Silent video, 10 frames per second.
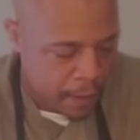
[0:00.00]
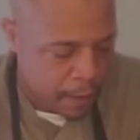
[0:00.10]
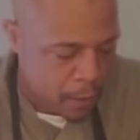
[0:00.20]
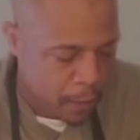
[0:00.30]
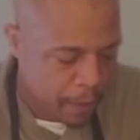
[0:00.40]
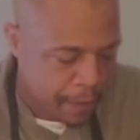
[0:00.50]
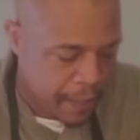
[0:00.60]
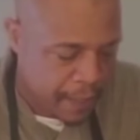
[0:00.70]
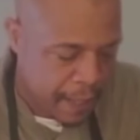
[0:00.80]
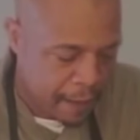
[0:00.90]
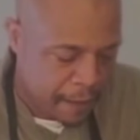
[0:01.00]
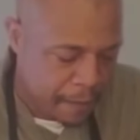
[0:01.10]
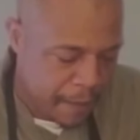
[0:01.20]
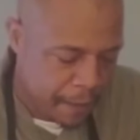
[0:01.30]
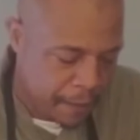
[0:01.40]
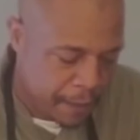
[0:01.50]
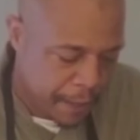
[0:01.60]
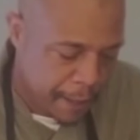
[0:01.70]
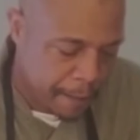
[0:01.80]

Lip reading: So we're going to take our tomatoes here.